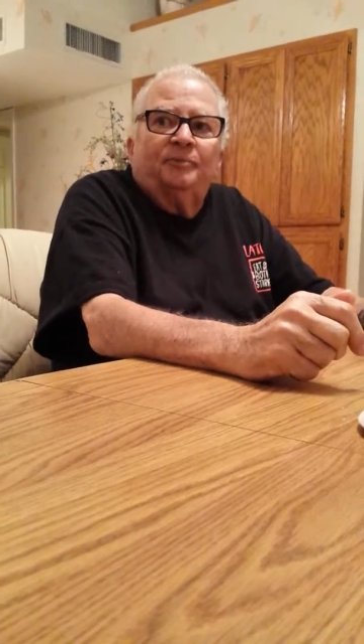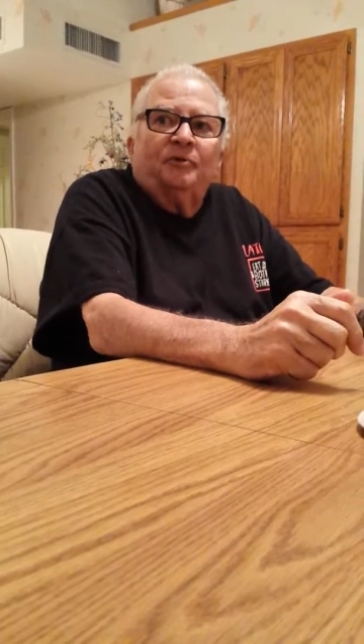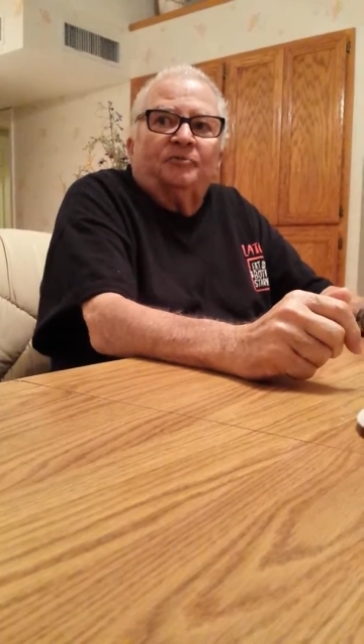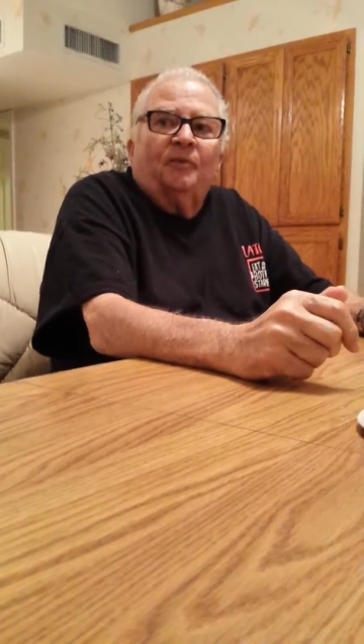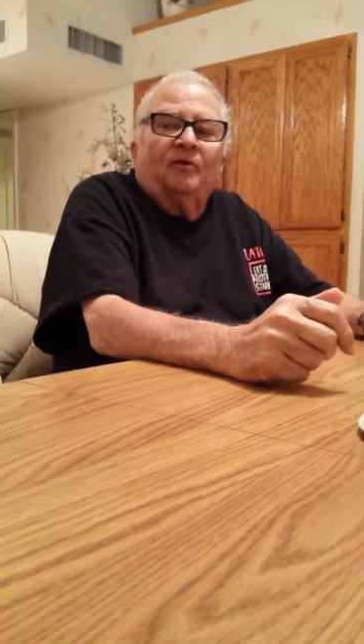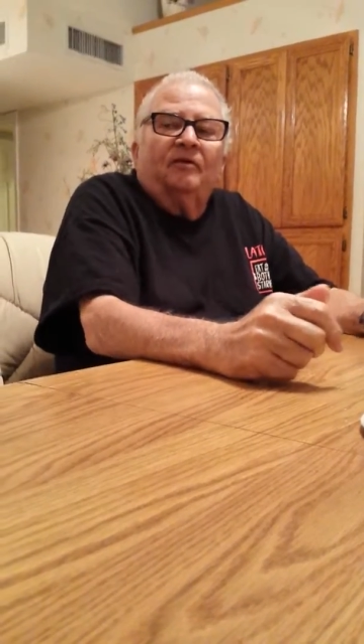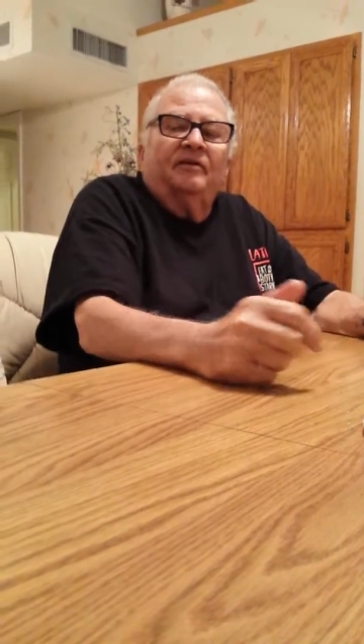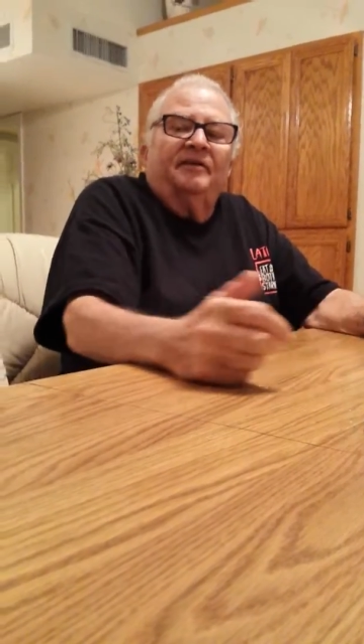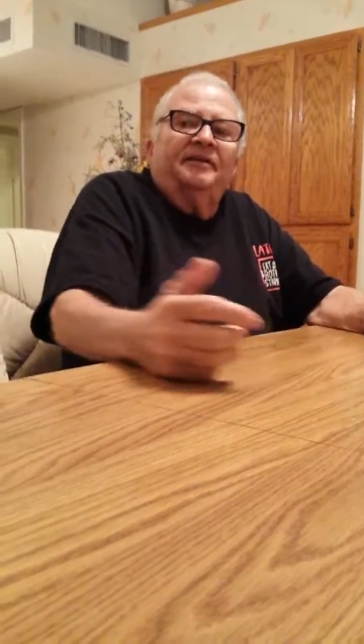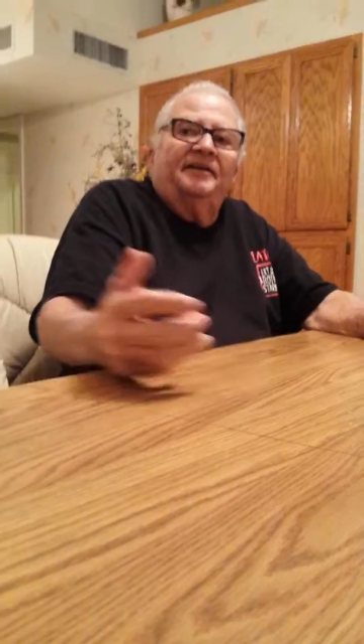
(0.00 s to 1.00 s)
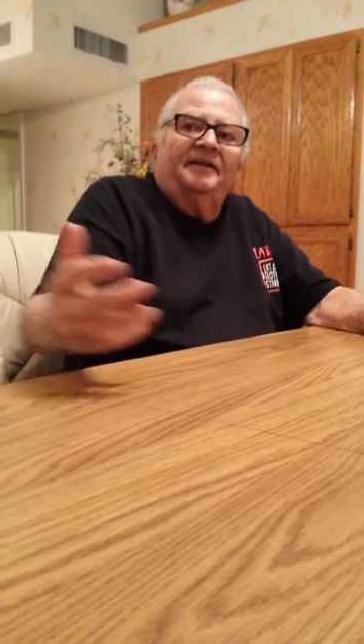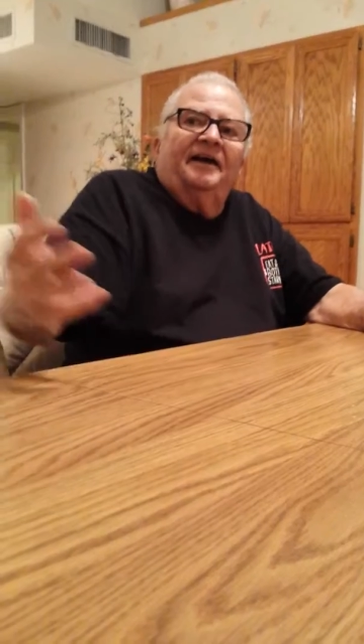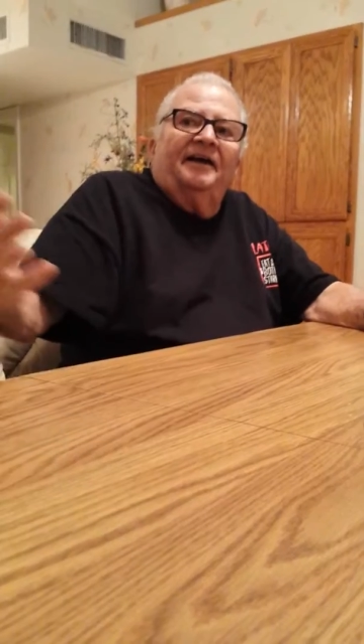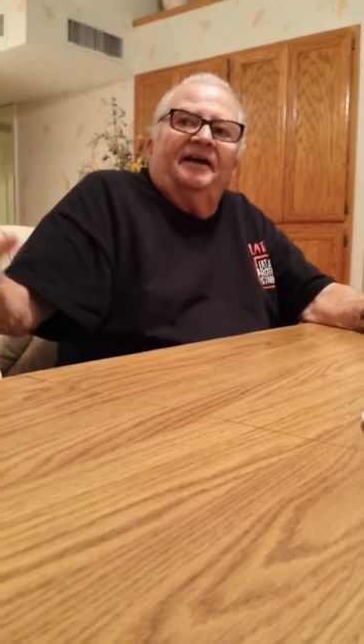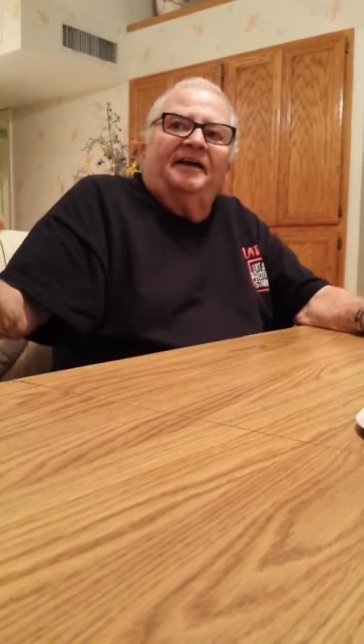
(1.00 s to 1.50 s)
Push more.
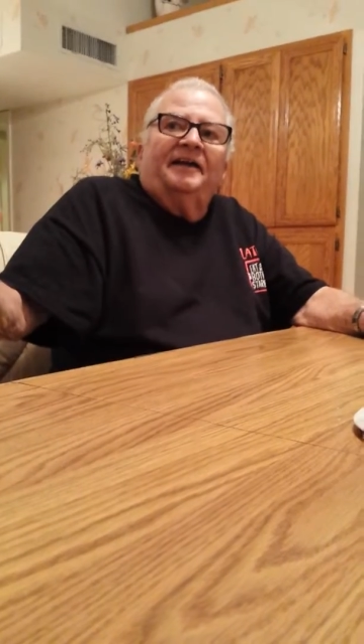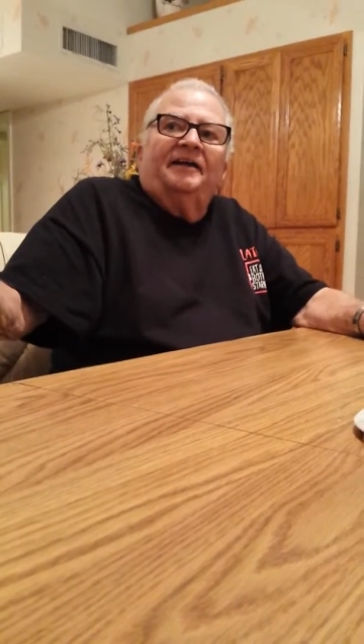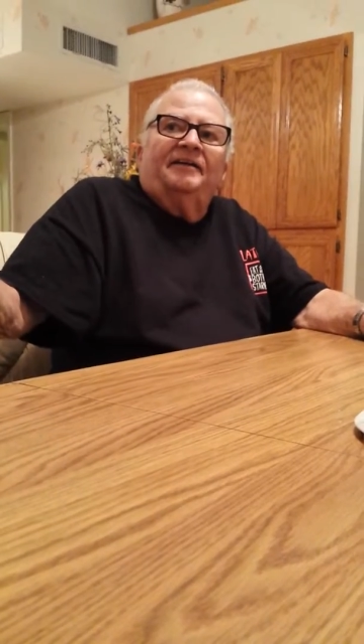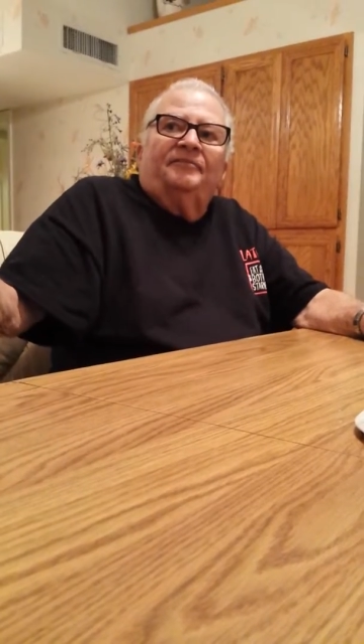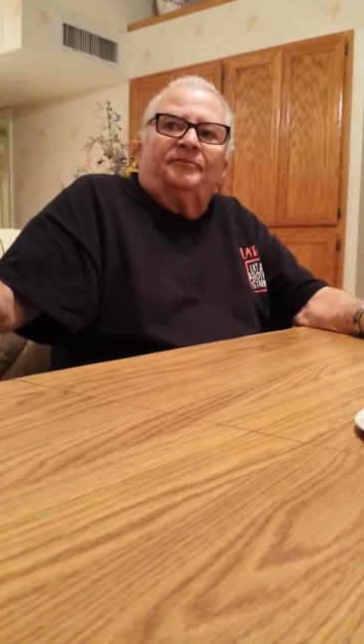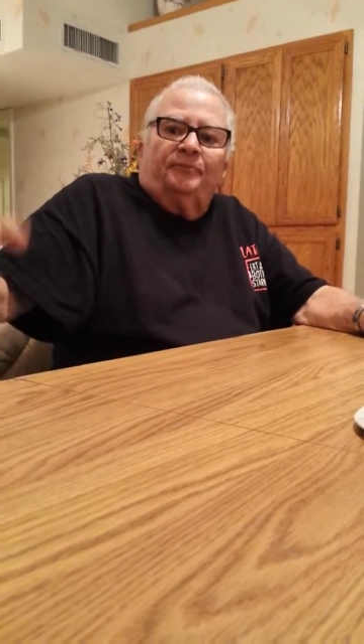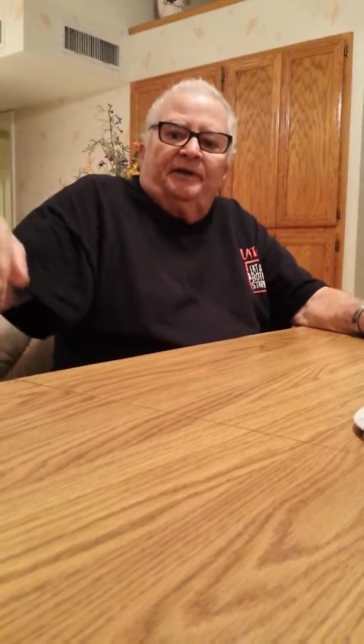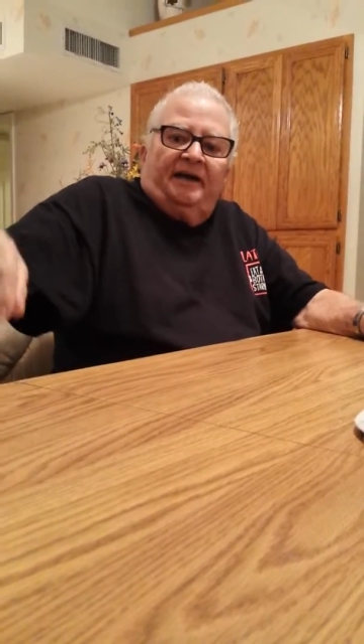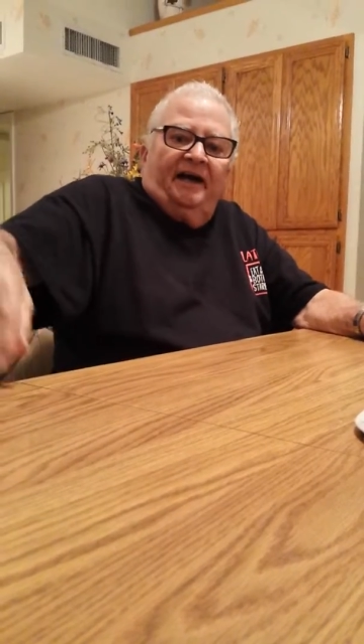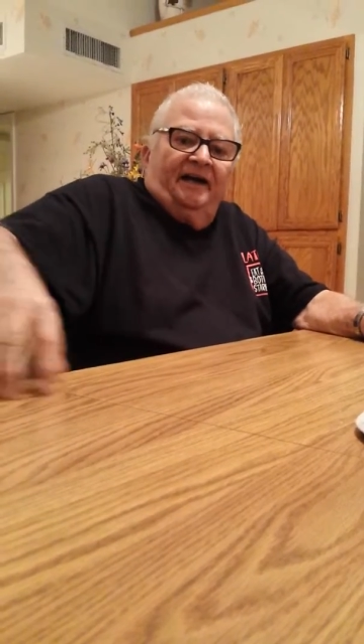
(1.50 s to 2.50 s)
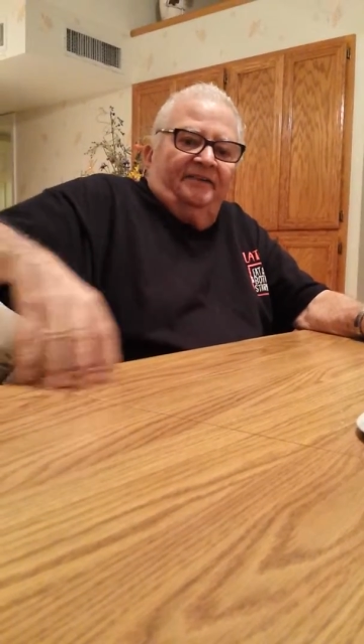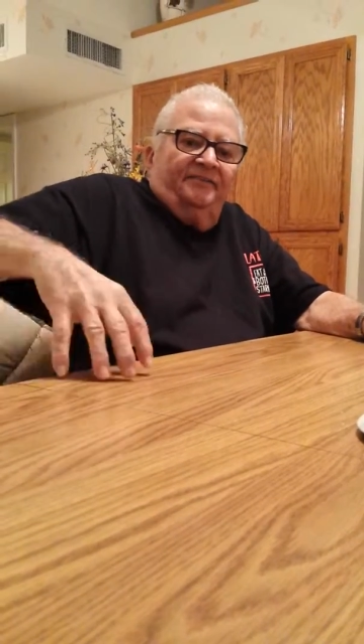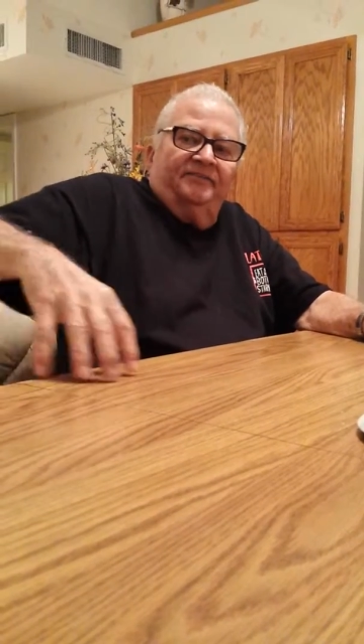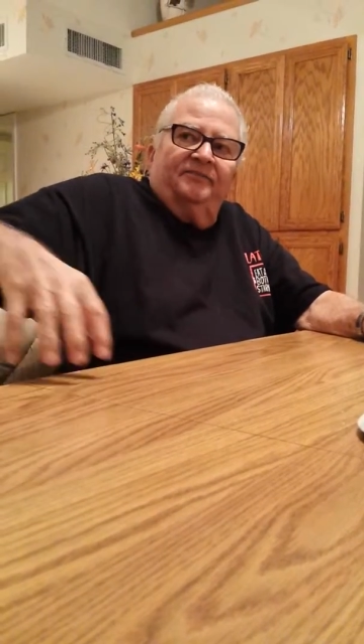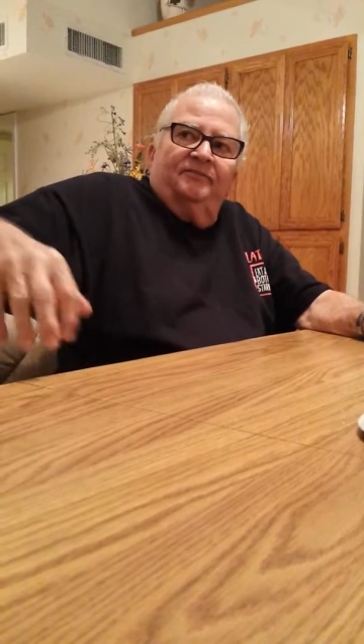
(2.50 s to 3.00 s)
Yeah, and I'd have 3
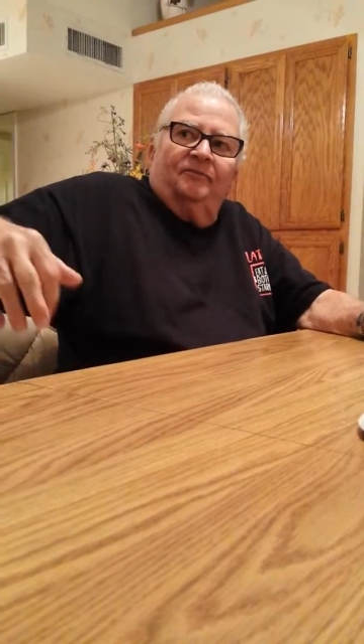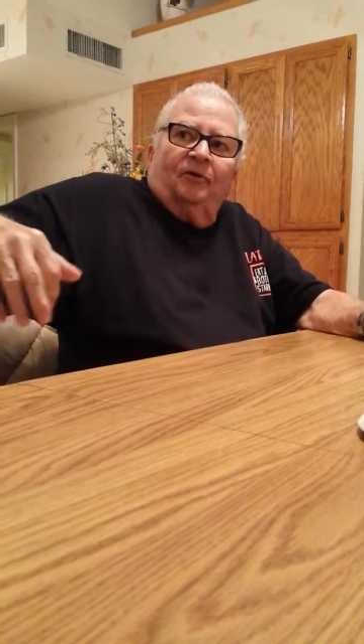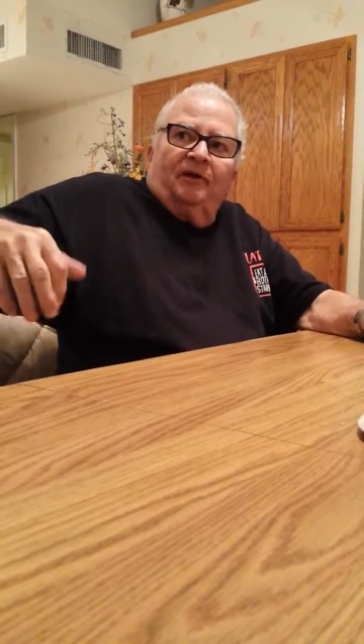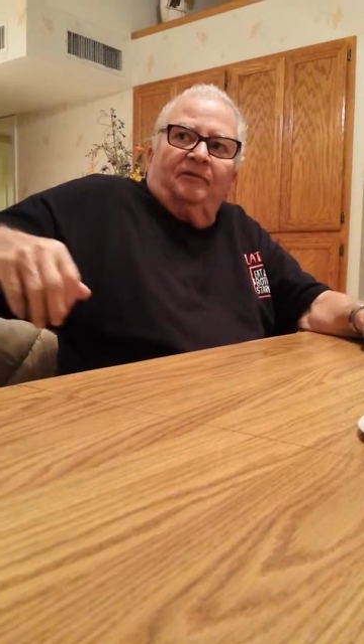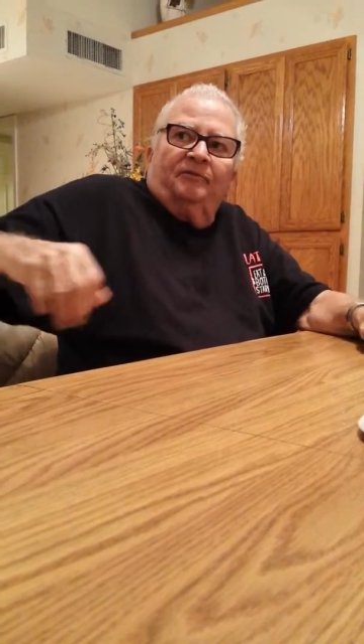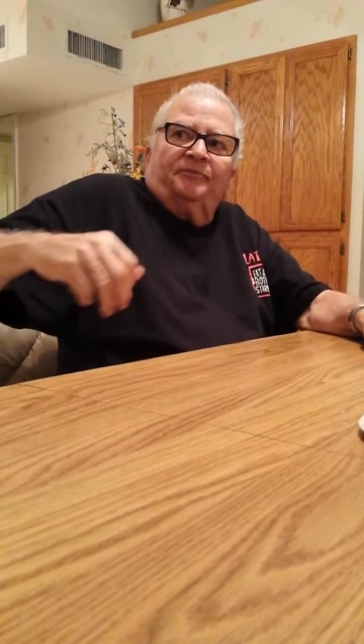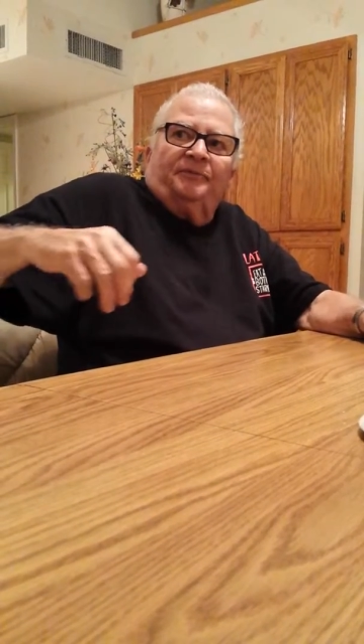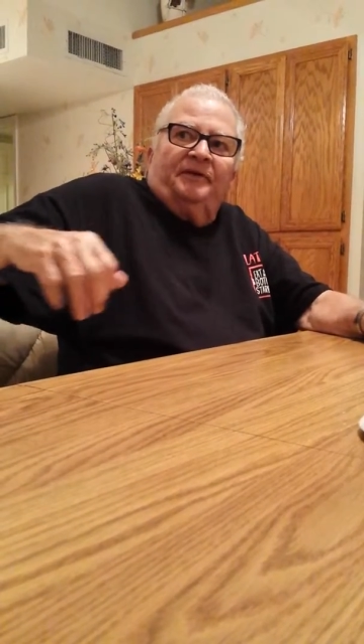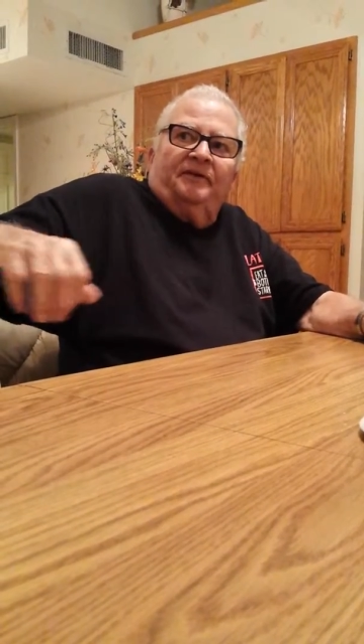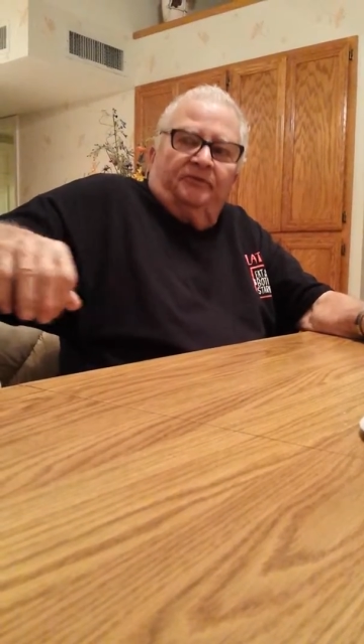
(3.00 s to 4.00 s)
guys working with me,